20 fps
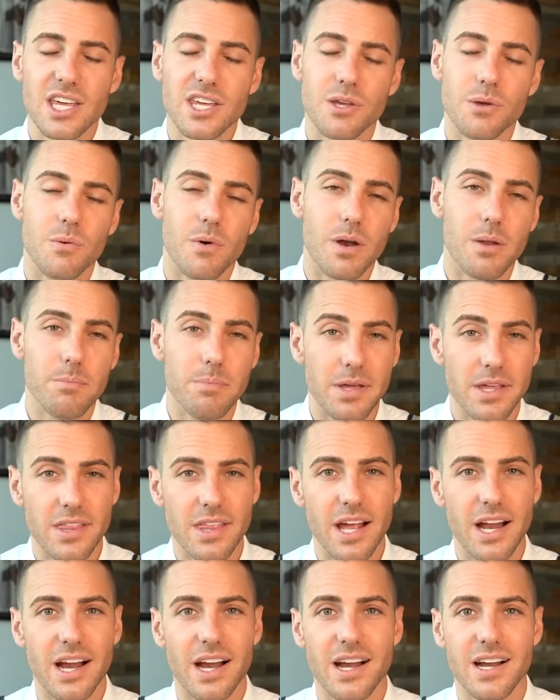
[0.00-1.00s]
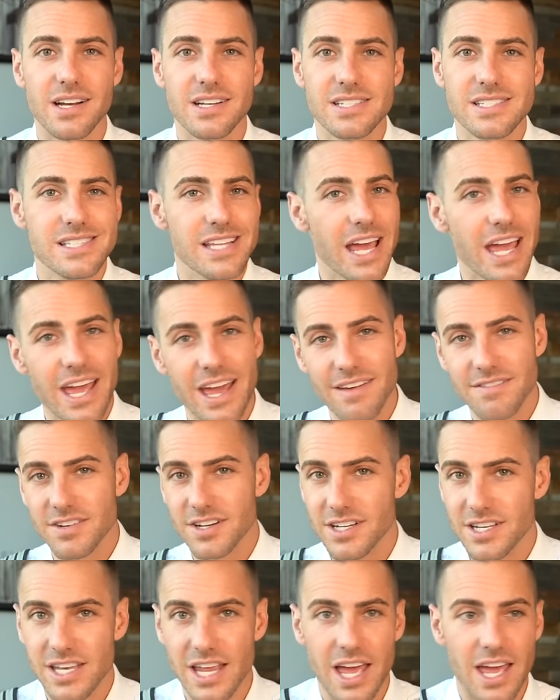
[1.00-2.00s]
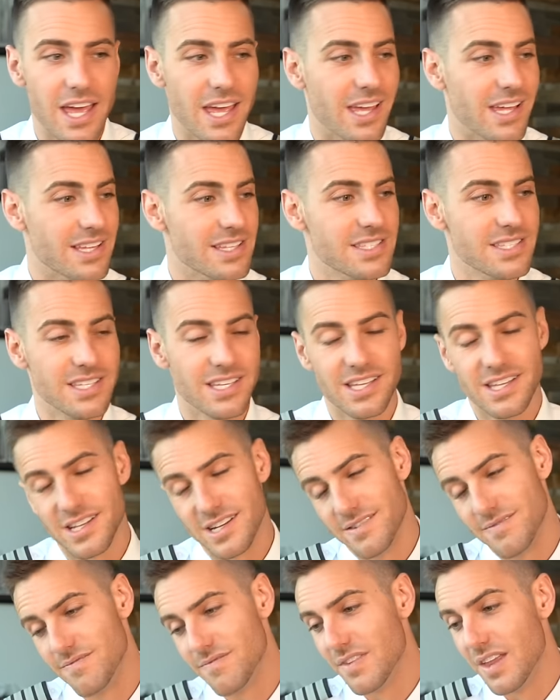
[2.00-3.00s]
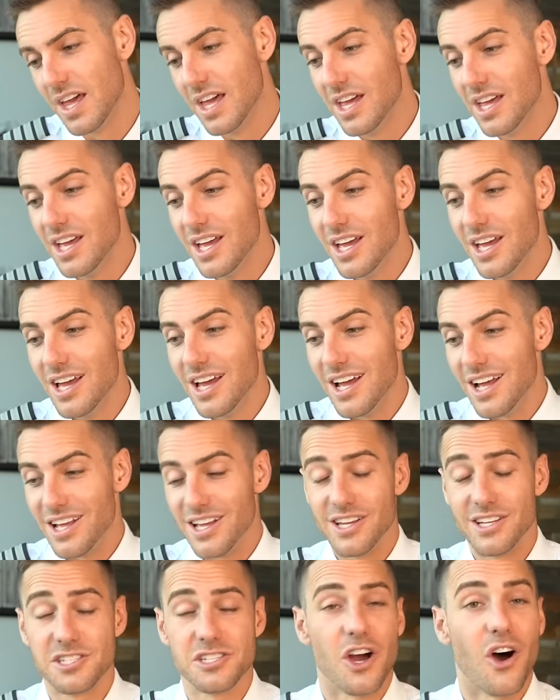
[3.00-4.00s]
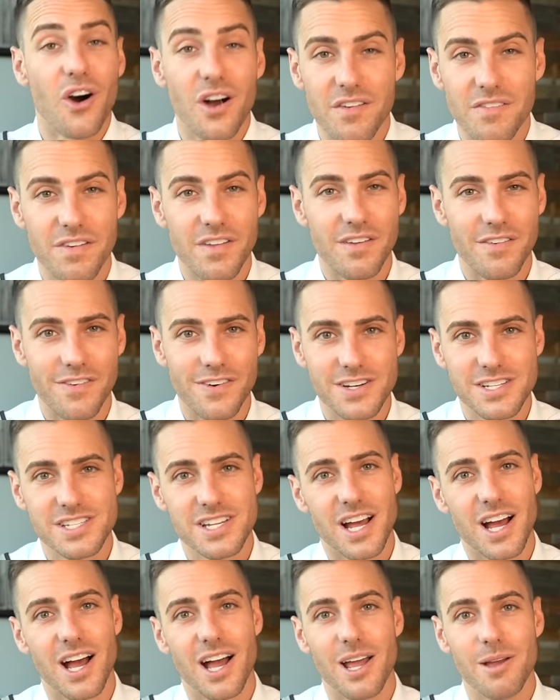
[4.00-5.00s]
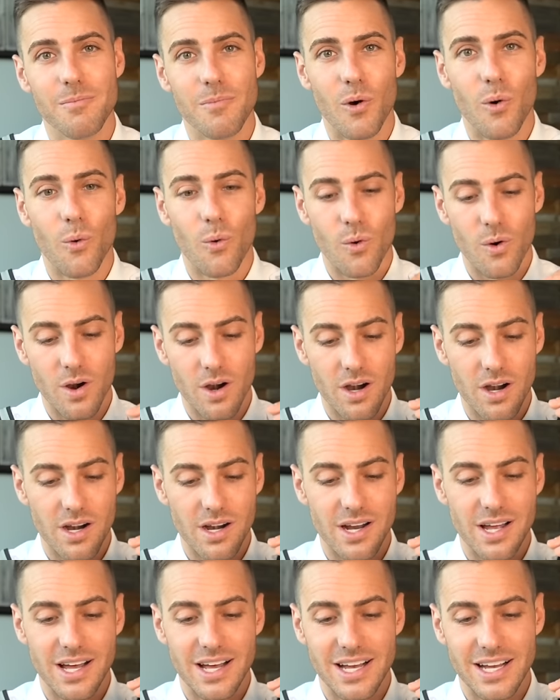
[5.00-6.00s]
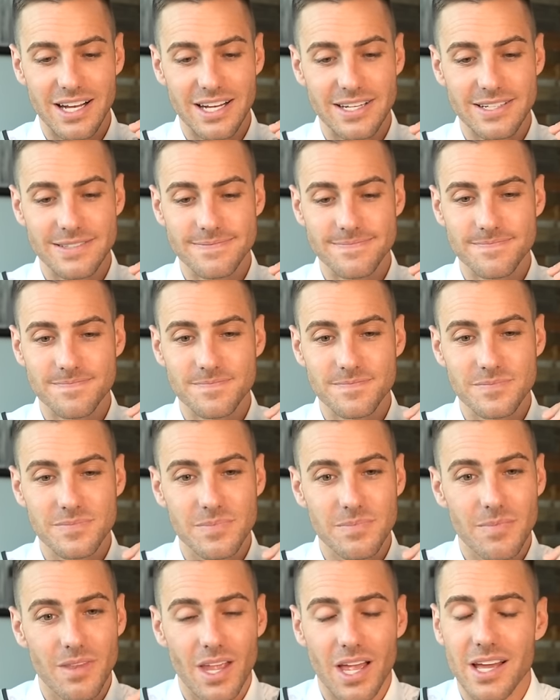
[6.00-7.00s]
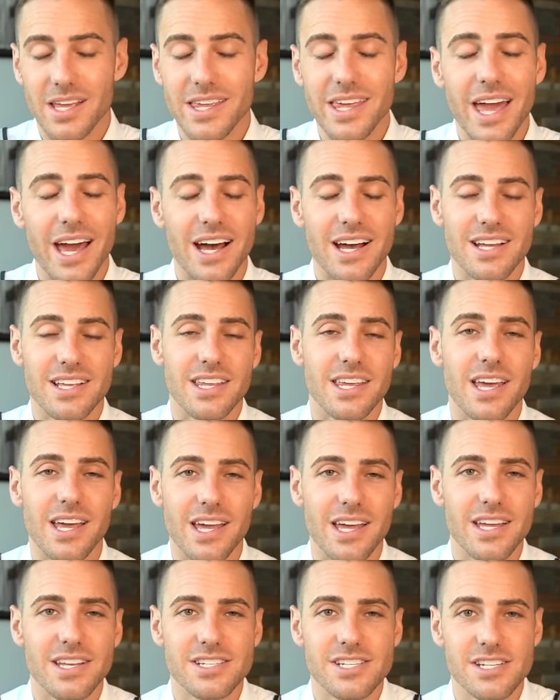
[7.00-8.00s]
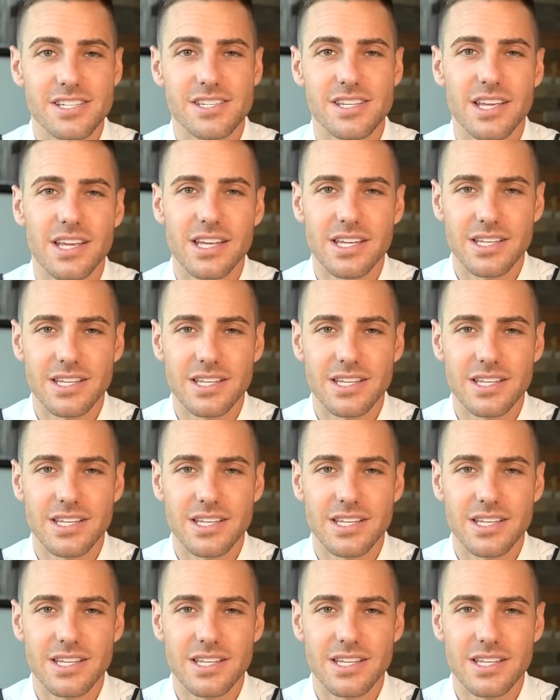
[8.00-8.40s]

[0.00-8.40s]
you want to be there day after day and see them, you know, talk for the first time, or it's